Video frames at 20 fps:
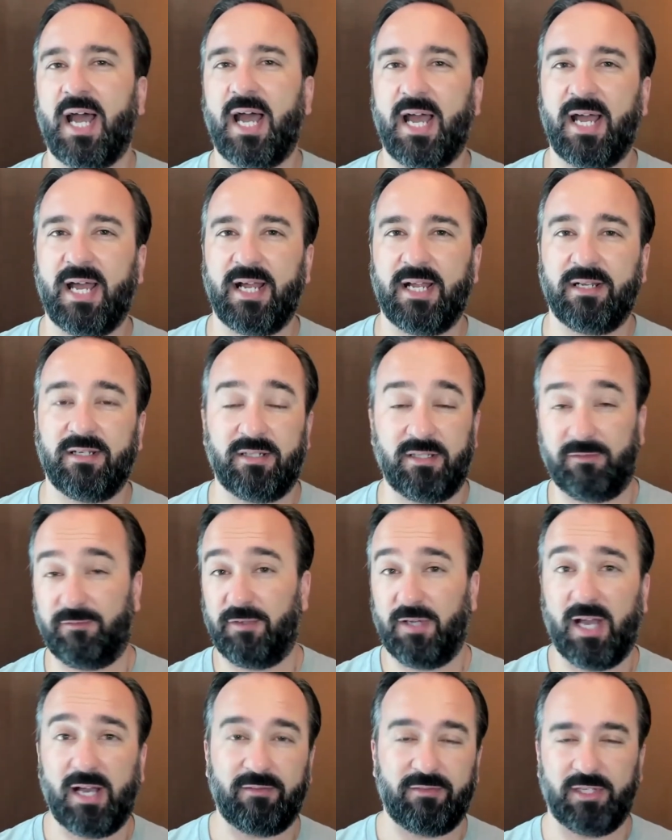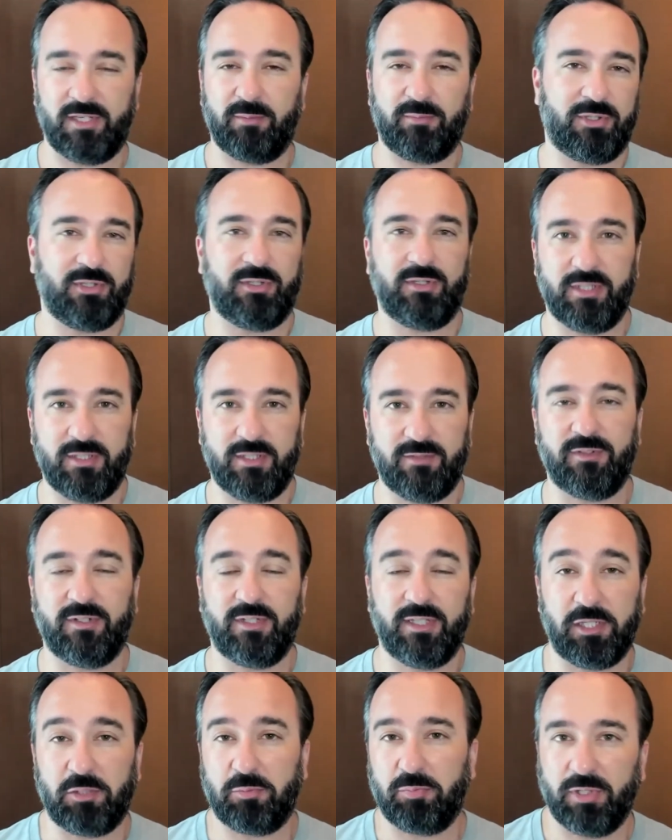and if you haven't, I'm going to leave the
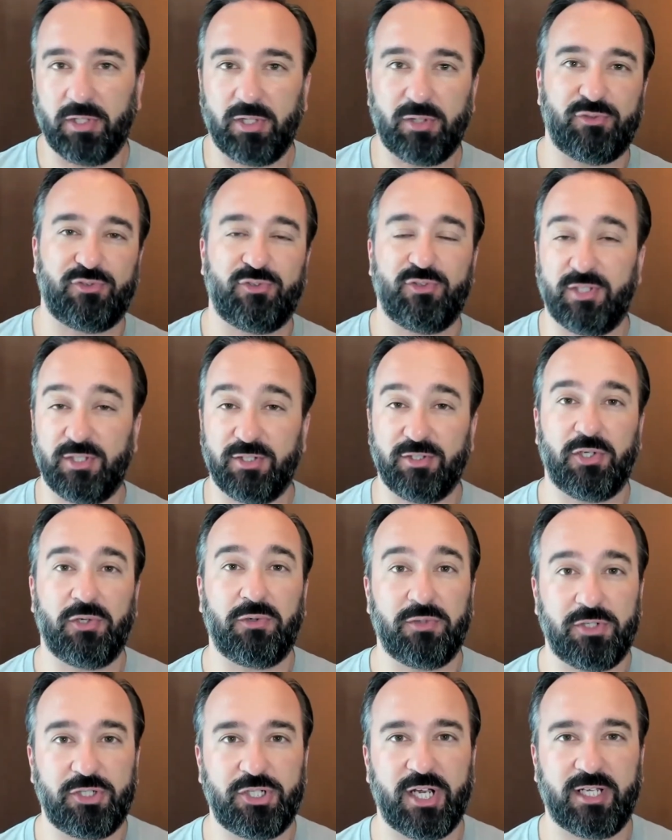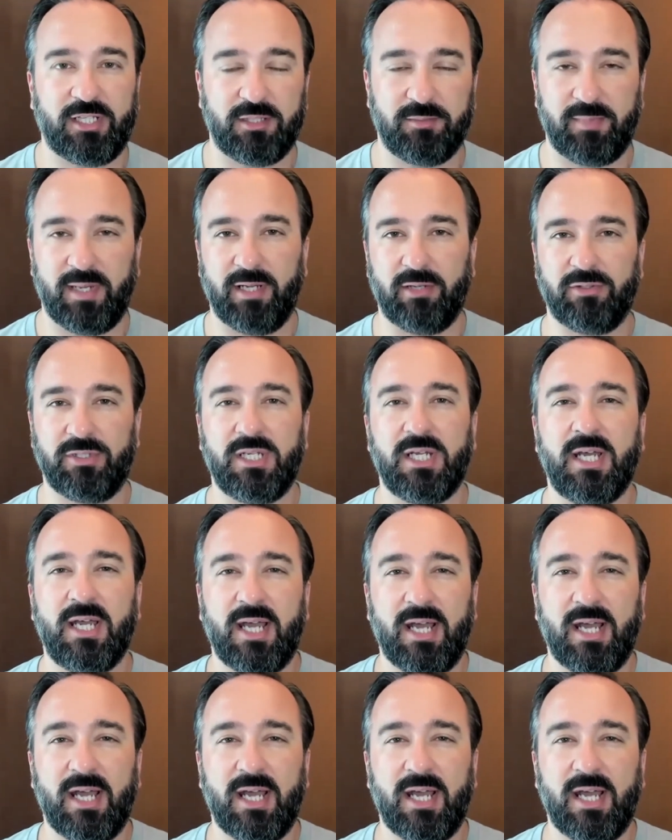link below so you can go and check them out.